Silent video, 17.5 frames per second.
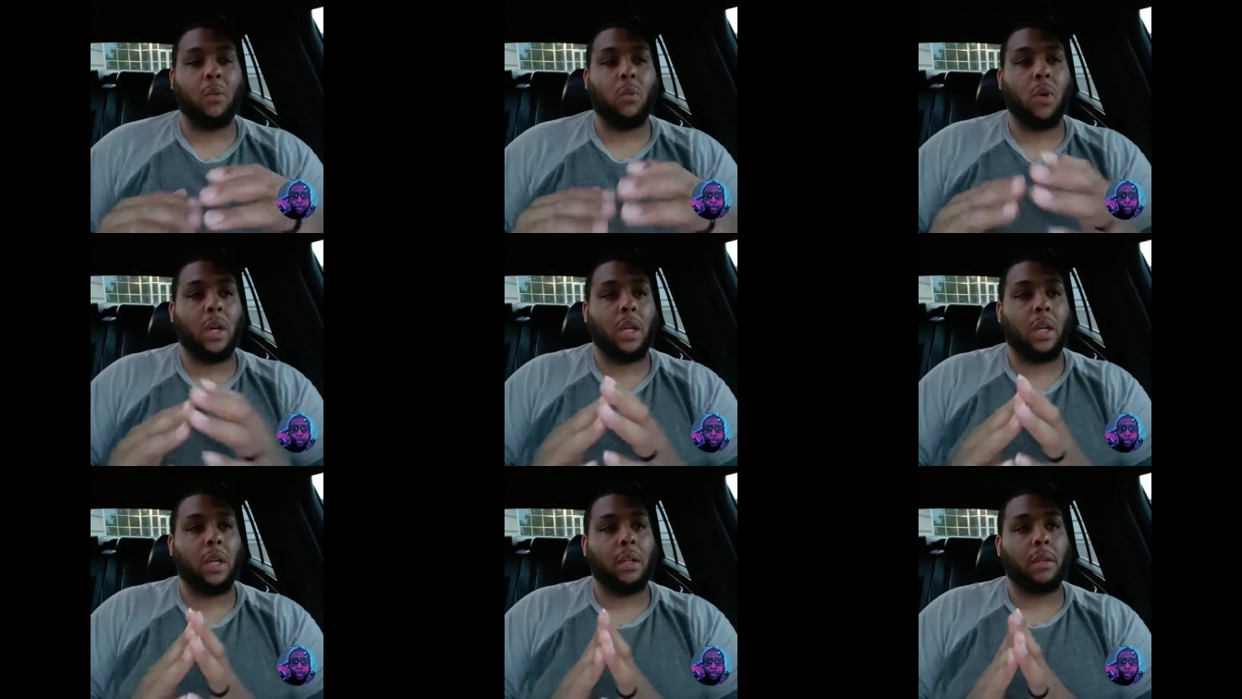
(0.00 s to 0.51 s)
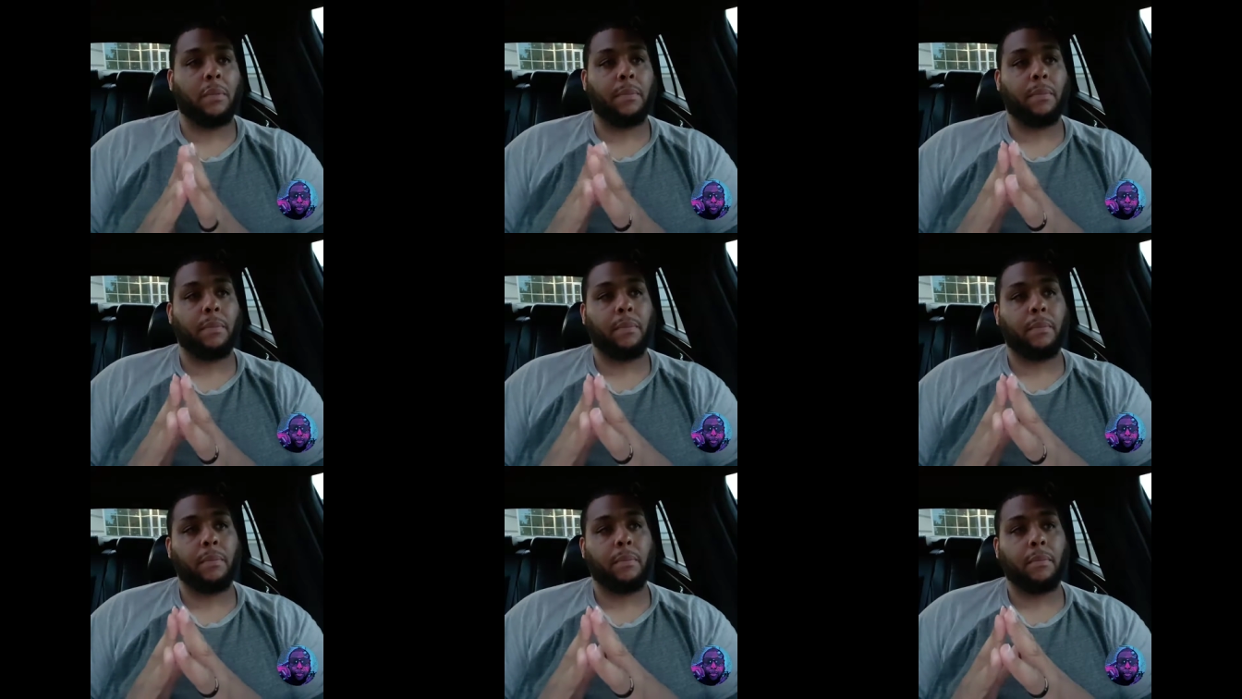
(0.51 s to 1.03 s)
they want to
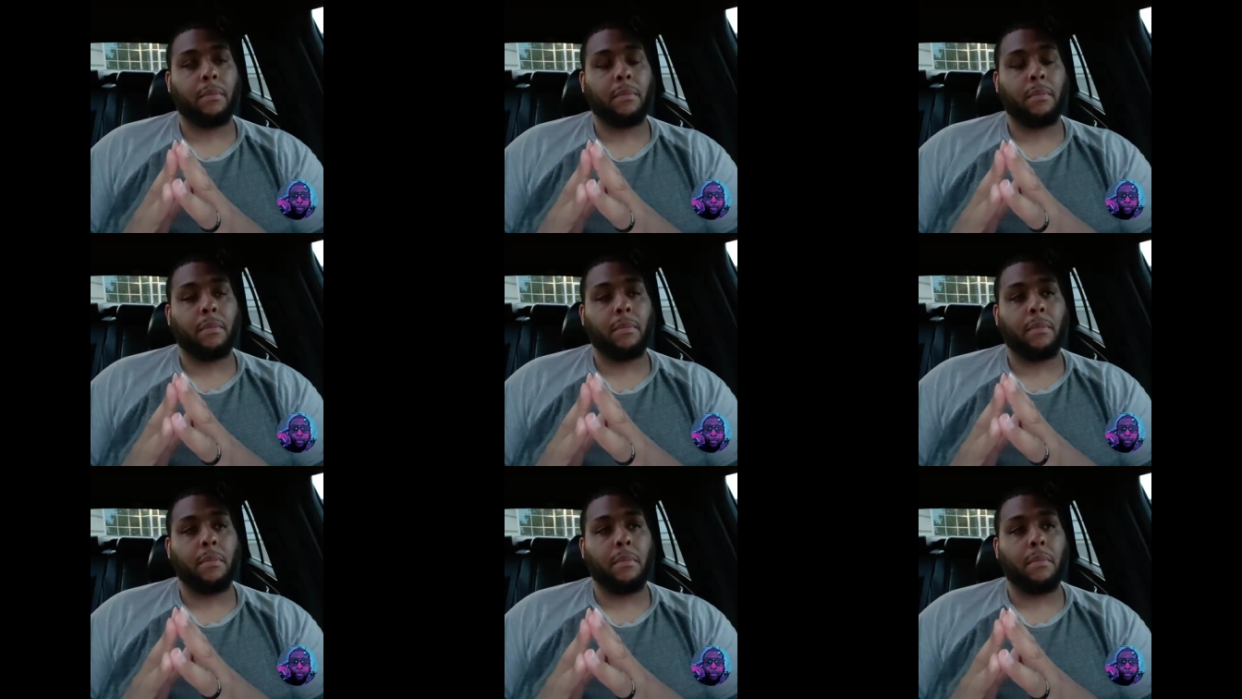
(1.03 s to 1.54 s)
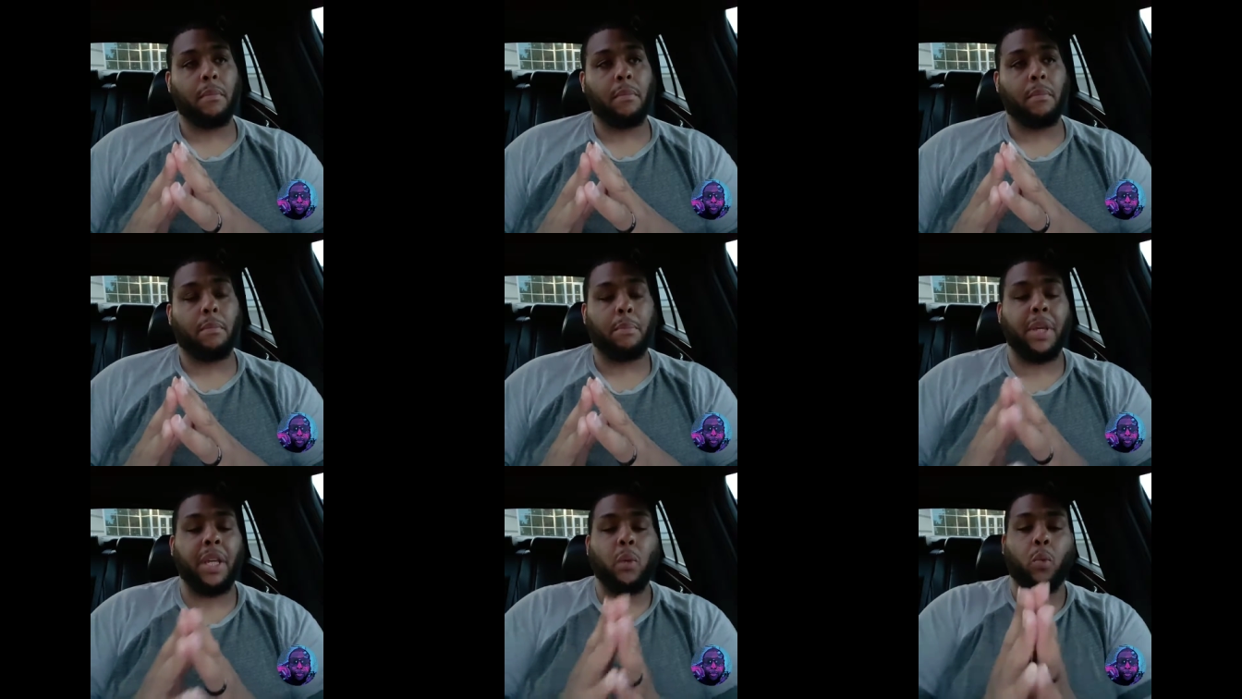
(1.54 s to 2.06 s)

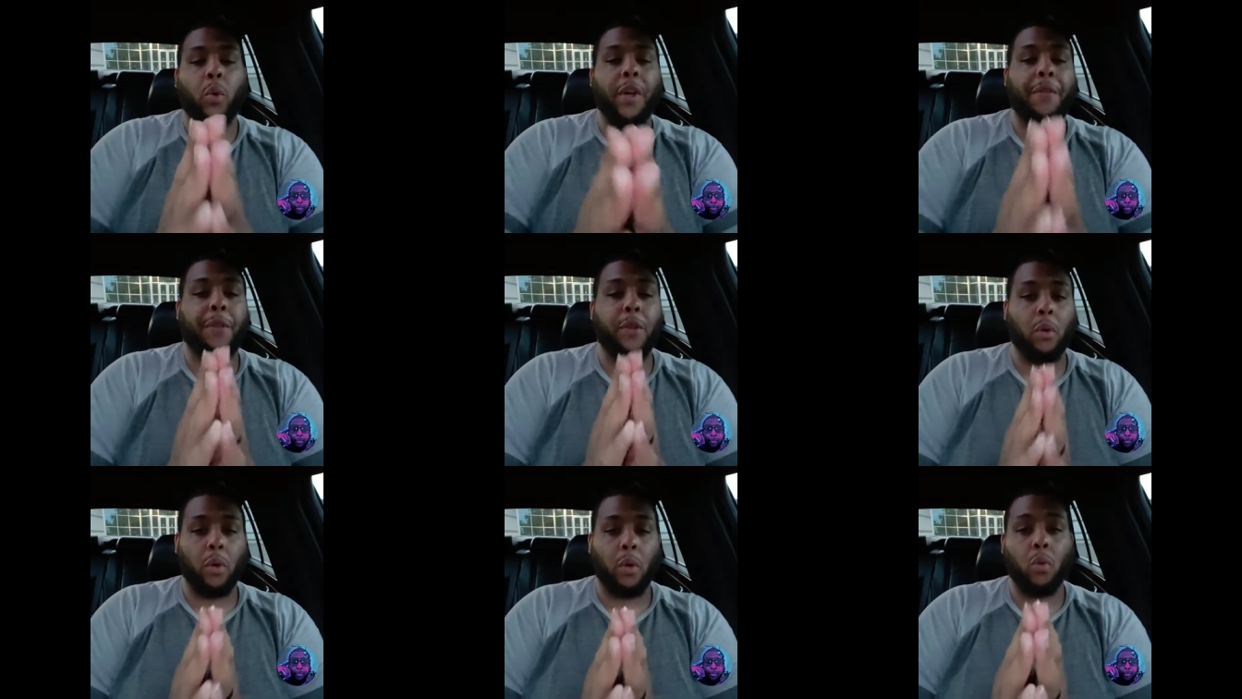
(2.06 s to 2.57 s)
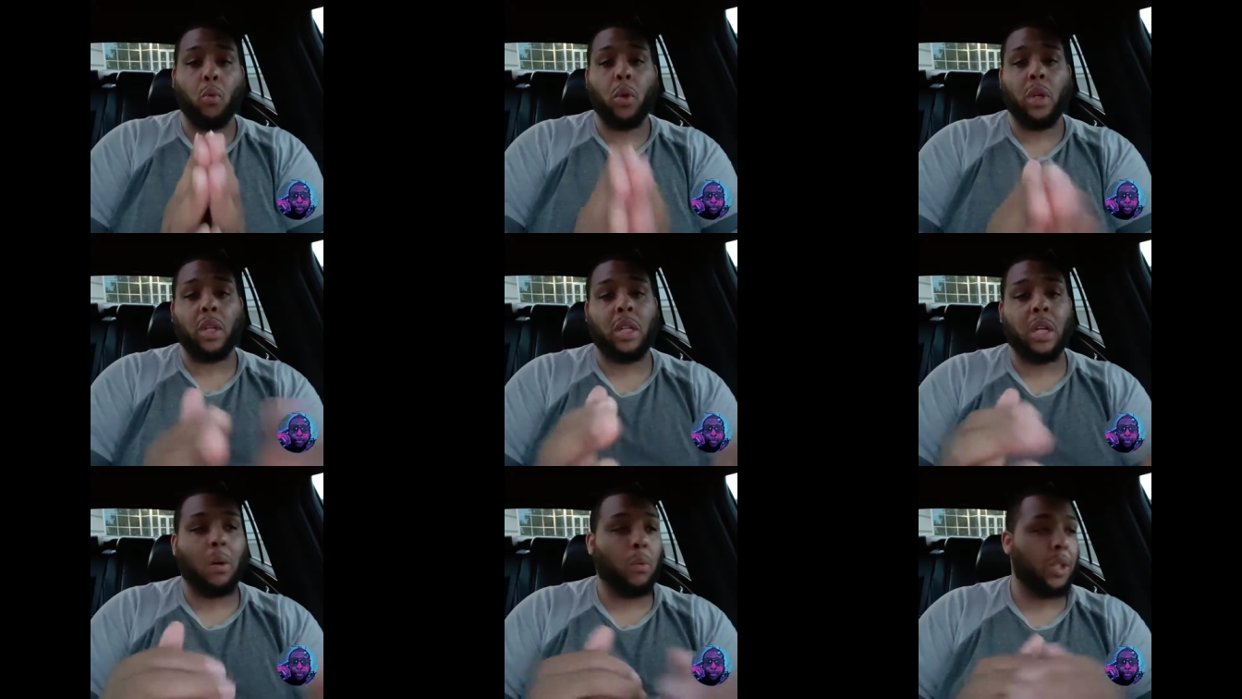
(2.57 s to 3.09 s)
be with you and who want
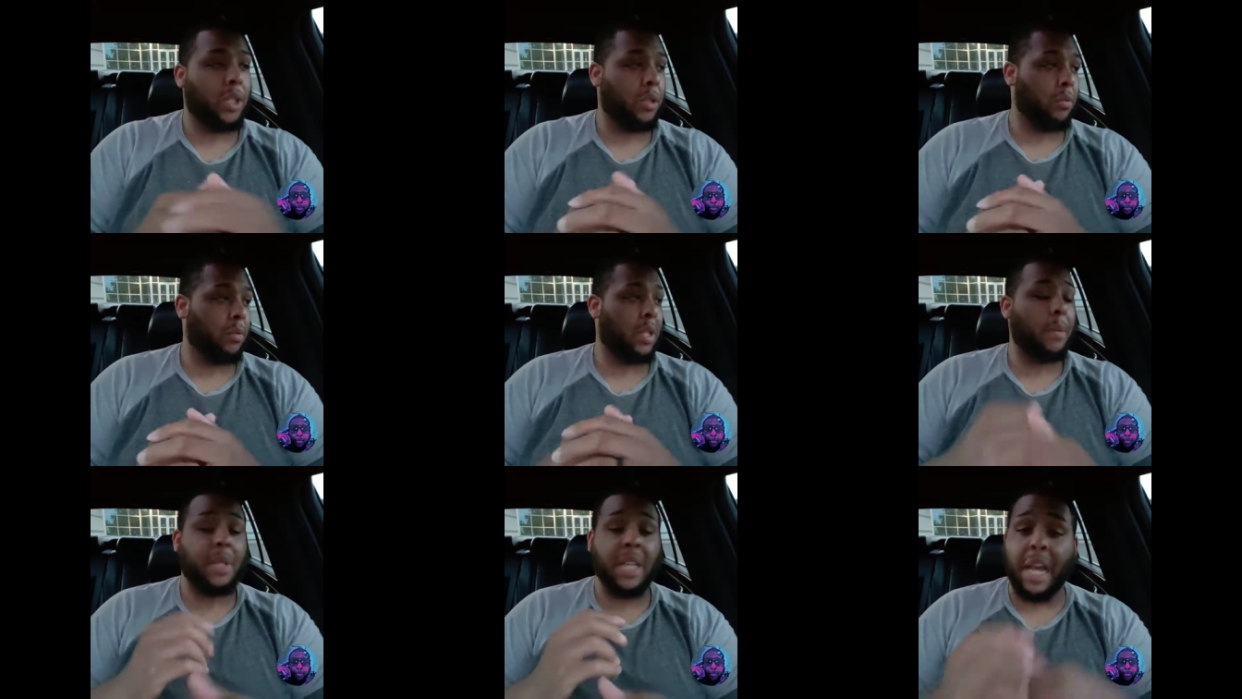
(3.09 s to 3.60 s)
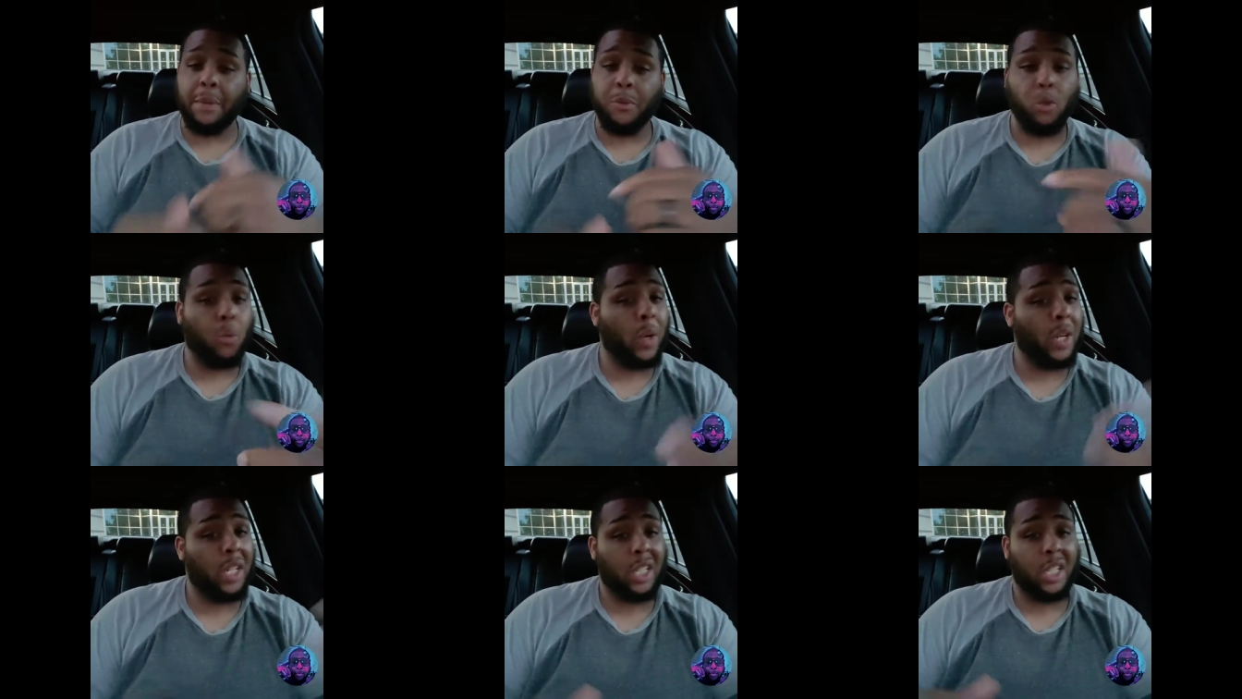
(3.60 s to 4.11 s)
to come with you. Sometimes
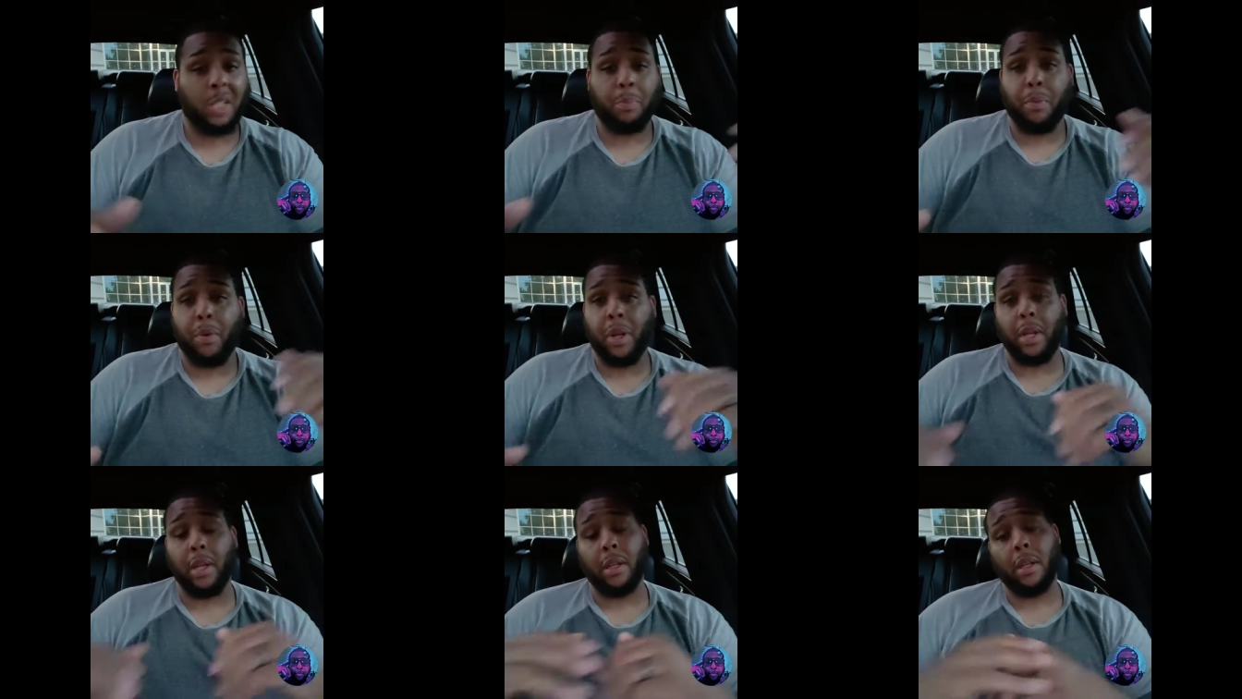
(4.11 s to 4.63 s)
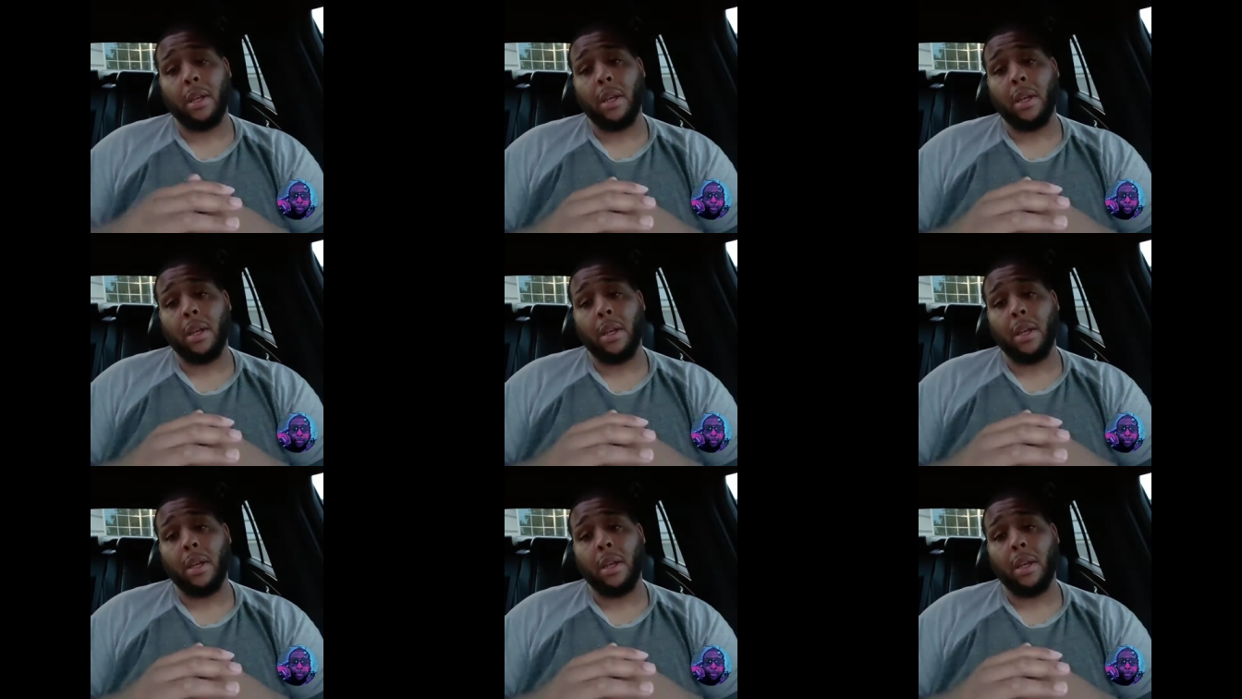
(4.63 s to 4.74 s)
you run in a sprint.